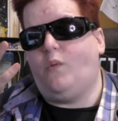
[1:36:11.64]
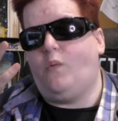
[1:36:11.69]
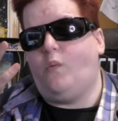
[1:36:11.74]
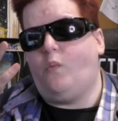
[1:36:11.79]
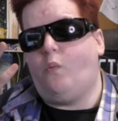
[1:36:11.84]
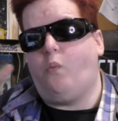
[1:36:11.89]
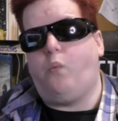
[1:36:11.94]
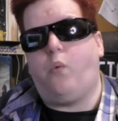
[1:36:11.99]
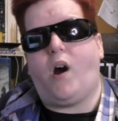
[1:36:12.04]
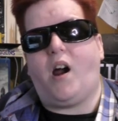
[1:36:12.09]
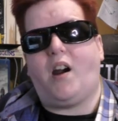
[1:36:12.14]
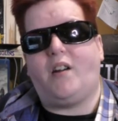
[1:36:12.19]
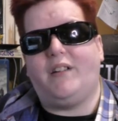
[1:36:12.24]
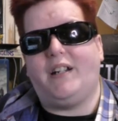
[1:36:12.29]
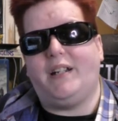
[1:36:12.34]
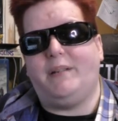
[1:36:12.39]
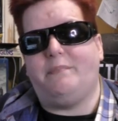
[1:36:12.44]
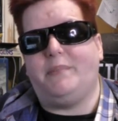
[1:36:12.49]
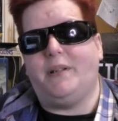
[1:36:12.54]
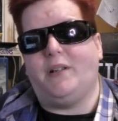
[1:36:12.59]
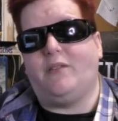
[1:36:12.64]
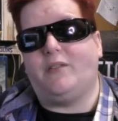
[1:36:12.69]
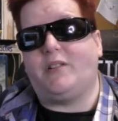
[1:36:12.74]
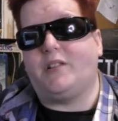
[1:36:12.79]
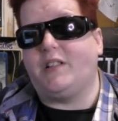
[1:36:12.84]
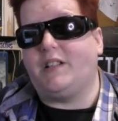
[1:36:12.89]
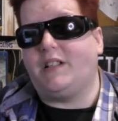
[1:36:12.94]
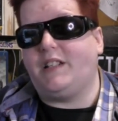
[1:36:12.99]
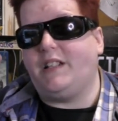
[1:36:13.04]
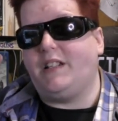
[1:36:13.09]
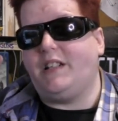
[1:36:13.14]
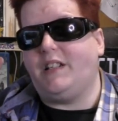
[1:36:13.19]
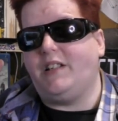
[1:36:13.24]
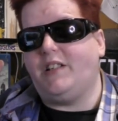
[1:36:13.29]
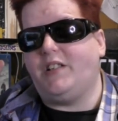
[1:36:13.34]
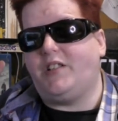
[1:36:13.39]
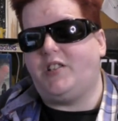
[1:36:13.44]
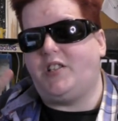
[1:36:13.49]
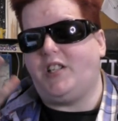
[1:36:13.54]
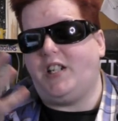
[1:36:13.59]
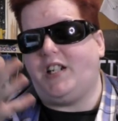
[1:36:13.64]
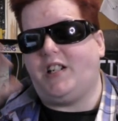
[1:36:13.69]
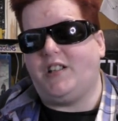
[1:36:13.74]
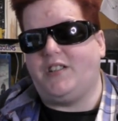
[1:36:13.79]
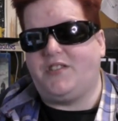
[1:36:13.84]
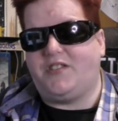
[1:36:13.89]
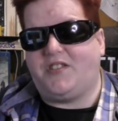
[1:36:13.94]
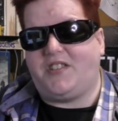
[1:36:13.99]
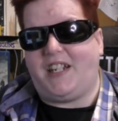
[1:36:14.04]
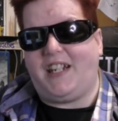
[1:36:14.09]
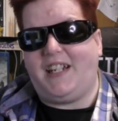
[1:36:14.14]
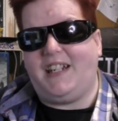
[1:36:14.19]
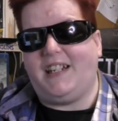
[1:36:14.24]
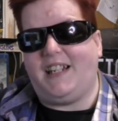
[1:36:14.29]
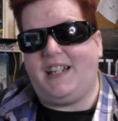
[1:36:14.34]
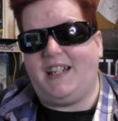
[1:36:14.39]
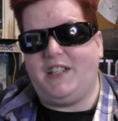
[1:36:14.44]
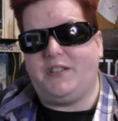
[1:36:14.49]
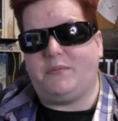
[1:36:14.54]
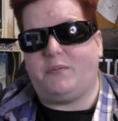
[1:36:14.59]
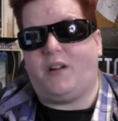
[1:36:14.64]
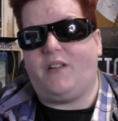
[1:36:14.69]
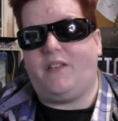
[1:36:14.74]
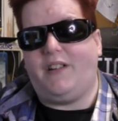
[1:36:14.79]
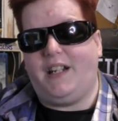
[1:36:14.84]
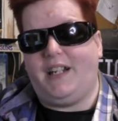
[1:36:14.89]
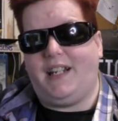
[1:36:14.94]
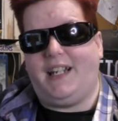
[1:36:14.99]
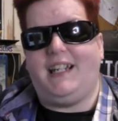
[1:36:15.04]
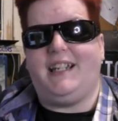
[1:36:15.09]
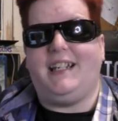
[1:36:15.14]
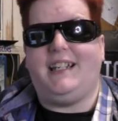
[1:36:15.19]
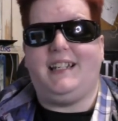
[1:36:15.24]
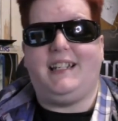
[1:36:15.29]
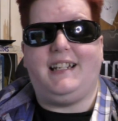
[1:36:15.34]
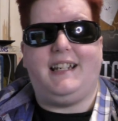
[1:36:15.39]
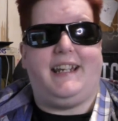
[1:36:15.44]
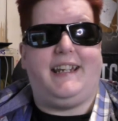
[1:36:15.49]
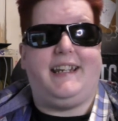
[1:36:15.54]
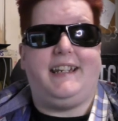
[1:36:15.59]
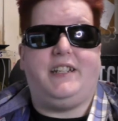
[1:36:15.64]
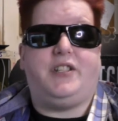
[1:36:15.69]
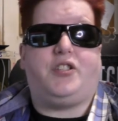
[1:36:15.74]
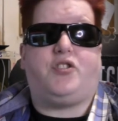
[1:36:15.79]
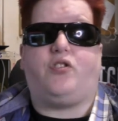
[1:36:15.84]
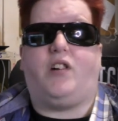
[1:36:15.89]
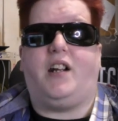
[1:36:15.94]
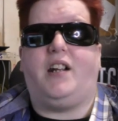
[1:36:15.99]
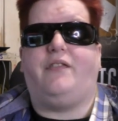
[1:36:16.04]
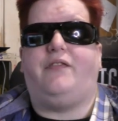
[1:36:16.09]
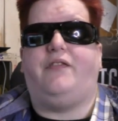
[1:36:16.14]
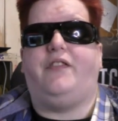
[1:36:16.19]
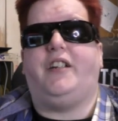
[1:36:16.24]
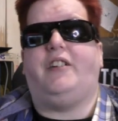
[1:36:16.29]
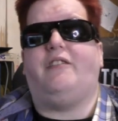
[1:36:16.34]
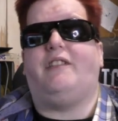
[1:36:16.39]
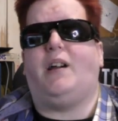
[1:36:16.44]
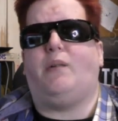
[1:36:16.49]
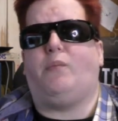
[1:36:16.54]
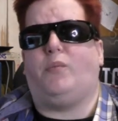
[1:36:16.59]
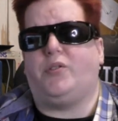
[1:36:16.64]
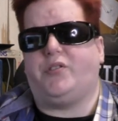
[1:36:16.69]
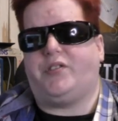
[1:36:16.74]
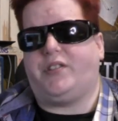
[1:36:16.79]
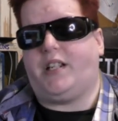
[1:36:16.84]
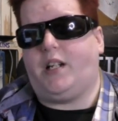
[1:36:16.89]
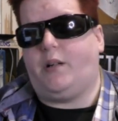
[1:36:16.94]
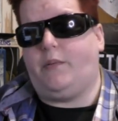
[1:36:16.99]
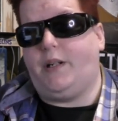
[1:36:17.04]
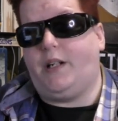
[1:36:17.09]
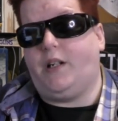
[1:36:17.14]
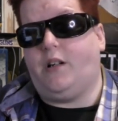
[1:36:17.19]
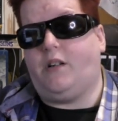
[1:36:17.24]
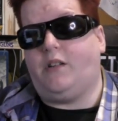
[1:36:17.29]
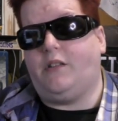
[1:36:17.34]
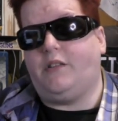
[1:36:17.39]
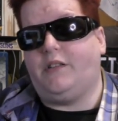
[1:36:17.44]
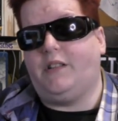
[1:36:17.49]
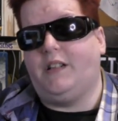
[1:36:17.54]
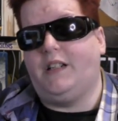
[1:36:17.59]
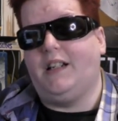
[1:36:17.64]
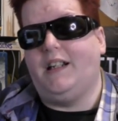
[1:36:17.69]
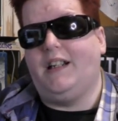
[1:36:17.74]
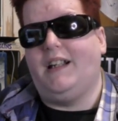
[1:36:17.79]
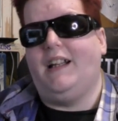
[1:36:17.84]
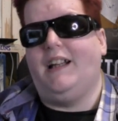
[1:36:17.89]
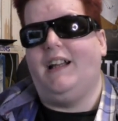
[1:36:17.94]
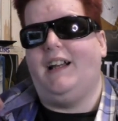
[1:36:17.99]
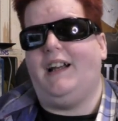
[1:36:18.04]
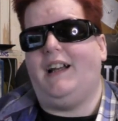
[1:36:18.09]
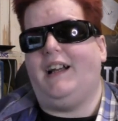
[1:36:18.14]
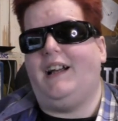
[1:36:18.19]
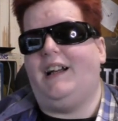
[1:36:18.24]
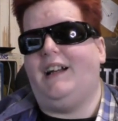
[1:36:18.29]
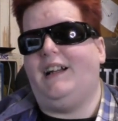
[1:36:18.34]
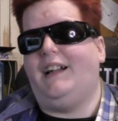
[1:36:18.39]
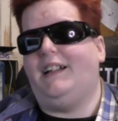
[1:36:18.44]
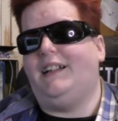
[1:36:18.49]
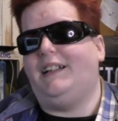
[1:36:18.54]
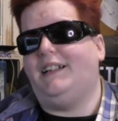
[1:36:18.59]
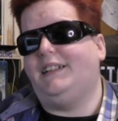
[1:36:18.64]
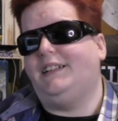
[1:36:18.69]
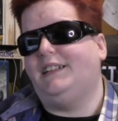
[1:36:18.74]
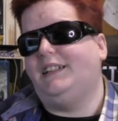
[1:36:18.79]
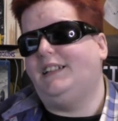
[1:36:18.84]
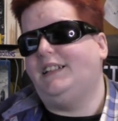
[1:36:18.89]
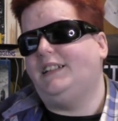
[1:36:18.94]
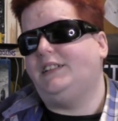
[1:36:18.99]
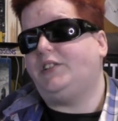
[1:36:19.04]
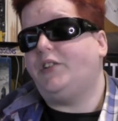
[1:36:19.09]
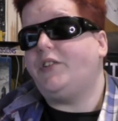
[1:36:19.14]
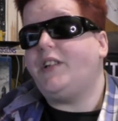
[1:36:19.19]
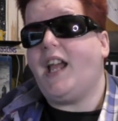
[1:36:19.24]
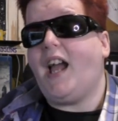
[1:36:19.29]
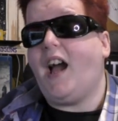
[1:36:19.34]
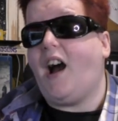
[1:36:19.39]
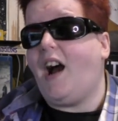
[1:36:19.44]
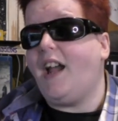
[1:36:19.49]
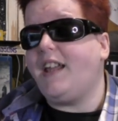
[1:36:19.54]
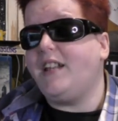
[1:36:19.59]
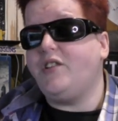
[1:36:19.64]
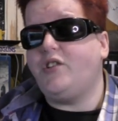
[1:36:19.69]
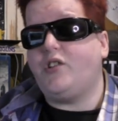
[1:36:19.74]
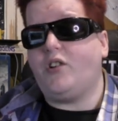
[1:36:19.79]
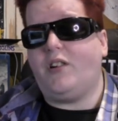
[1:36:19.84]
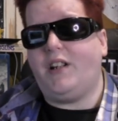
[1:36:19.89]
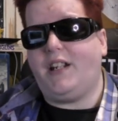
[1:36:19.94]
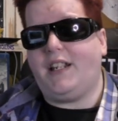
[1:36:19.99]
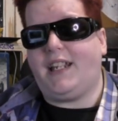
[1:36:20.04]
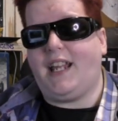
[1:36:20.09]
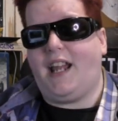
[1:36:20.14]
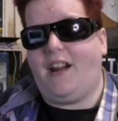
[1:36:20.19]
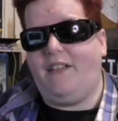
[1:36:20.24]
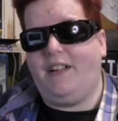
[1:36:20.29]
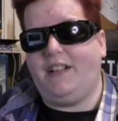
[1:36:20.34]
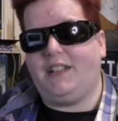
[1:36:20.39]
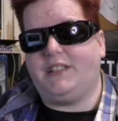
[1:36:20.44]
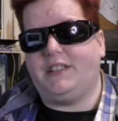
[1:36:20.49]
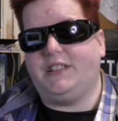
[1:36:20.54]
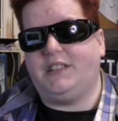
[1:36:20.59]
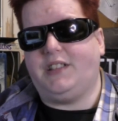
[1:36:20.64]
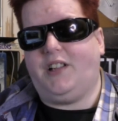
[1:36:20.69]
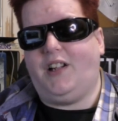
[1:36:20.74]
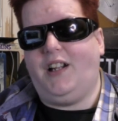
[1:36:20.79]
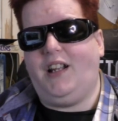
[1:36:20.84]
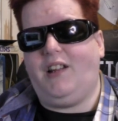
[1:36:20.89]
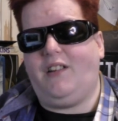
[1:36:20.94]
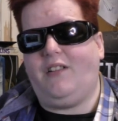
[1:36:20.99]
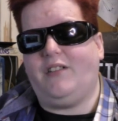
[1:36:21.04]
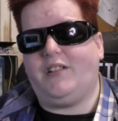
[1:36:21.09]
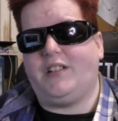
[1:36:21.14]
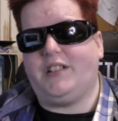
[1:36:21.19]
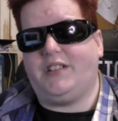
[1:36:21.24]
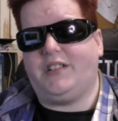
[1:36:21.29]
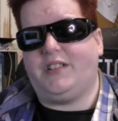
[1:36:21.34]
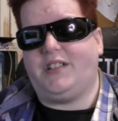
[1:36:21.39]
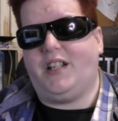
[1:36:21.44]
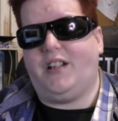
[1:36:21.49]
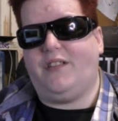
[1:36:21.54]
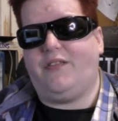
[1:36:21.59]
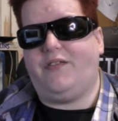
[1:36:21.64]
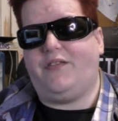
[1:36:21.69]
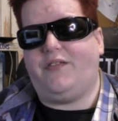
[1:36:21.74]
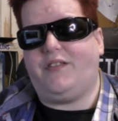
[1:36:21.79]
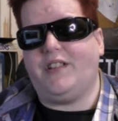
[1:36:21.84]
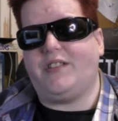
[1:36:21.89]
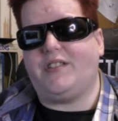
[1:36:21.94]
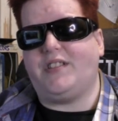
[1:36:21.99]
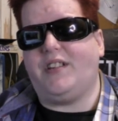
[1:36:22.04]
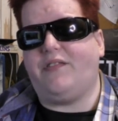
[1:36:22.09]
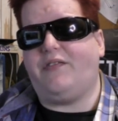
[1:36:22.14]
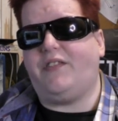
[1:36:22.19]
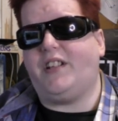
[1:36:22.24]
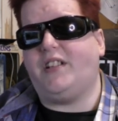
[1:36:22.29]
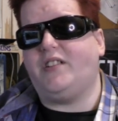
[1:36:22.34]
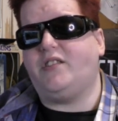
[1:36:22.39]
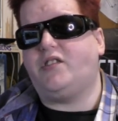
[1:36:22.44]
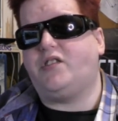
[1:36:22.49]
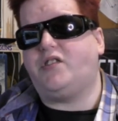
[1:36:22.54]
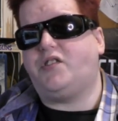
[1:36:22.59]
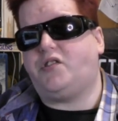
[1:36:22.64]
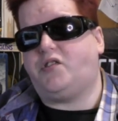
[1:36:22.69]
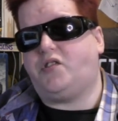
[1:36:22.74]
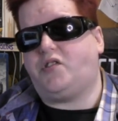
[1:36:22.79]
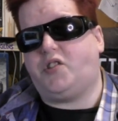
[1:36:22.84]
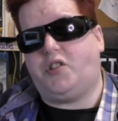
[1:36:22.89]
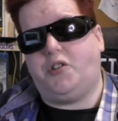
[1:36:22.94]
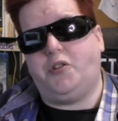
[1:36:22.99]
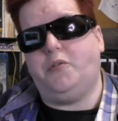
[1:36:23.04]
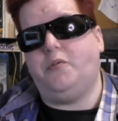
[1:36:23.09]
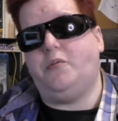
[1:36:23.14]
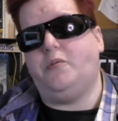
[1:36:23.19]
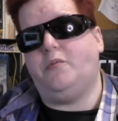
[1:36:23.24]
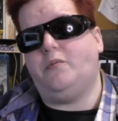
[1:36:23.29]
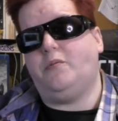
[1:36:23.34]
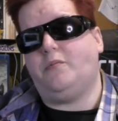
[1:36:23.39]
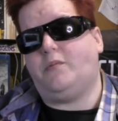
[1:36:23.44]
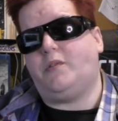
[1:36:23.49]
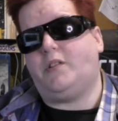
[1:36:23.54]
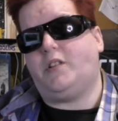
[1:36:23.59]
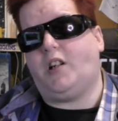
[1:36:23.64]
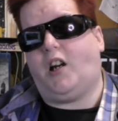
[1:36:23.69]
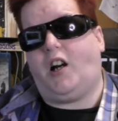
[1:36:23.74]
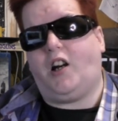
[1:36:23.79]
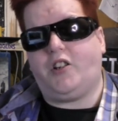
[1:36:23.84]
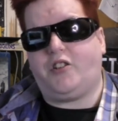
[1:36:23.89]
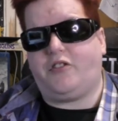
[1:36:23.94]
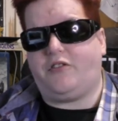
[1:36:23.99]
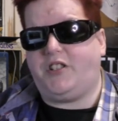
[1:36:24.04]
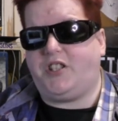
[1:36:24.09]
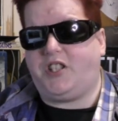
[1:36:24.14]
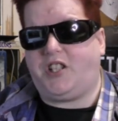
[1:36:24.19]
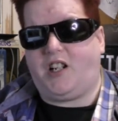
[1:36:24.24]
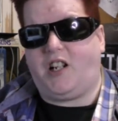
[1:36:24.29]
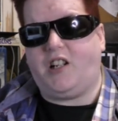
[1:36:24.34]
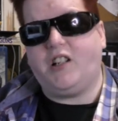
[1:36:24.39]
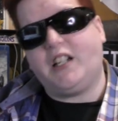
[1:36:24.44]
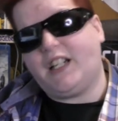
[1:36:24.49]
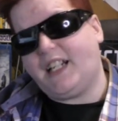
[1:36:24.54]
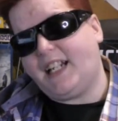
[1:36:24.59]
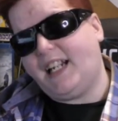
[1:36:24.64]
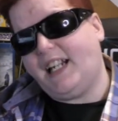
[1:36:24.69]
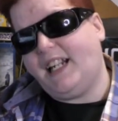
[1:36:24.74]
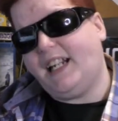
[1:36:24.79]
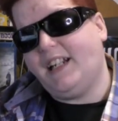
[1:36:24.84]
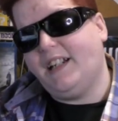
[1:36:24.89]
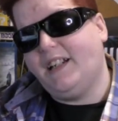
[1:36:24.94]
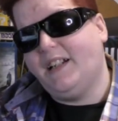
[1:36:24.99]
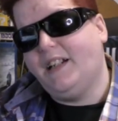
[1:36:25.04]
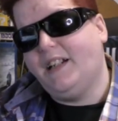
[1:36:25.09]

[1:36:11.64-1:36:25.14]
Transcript: worry build, that she can see that he's worried. He's trying to figure out what's going on. So yeah, I enjoy the character dialogue and stuff. There's nothing too Carterish clunky.